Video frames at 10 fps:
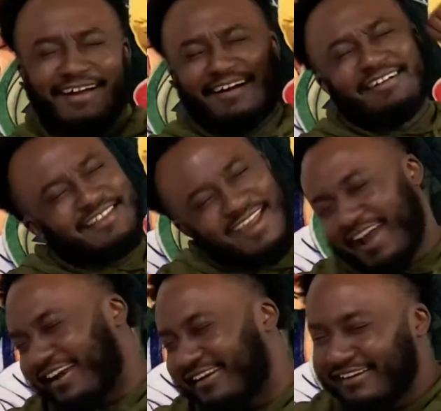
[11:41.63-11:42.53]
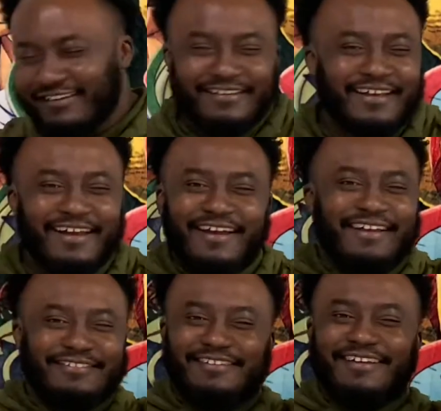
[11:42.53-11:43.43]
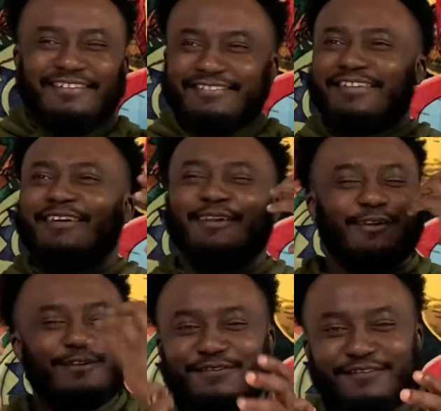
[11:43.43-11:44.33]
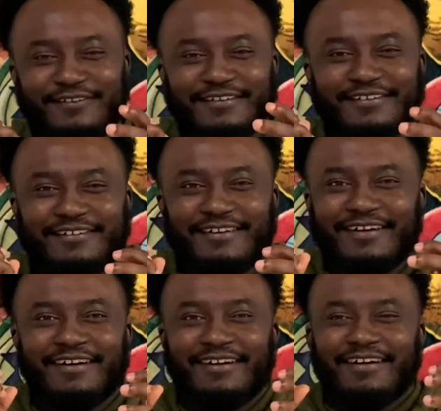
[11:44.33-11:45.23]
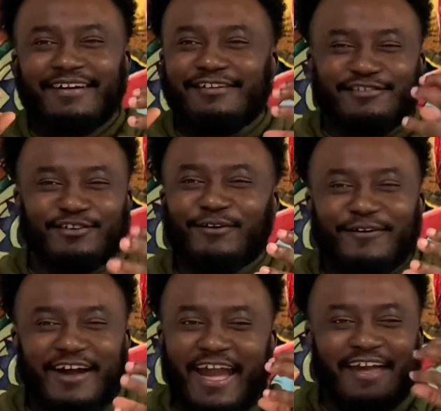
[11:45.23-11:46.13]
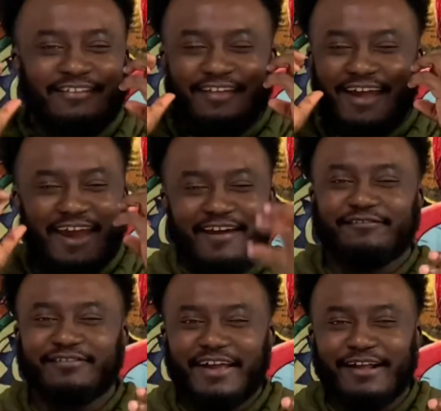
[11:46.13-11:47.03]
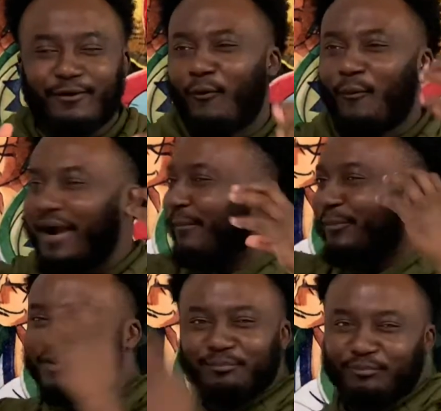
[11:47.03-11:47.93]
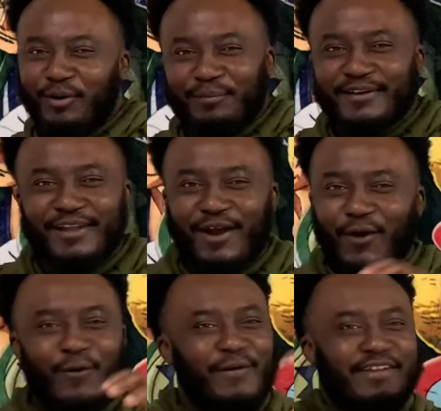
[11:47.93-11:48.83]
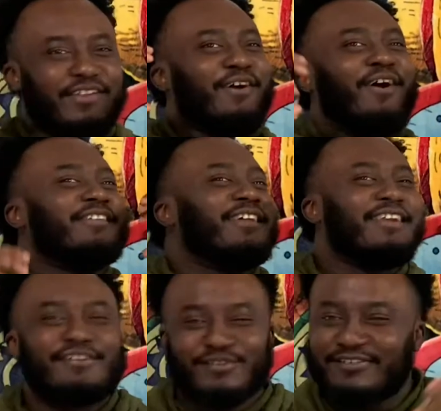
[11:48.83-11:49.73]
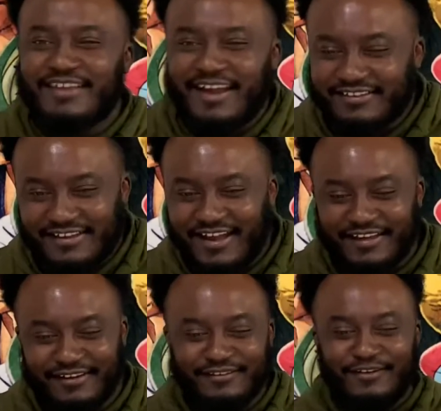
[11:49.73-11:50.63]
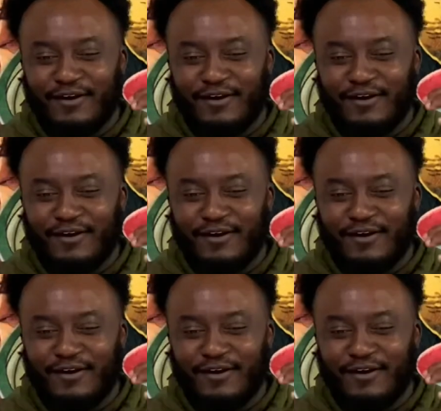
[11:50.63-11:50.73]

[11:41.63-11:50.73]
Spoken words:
attacking, and then Luffy and Zoro have that Whitebeard moment where the underlings are attacking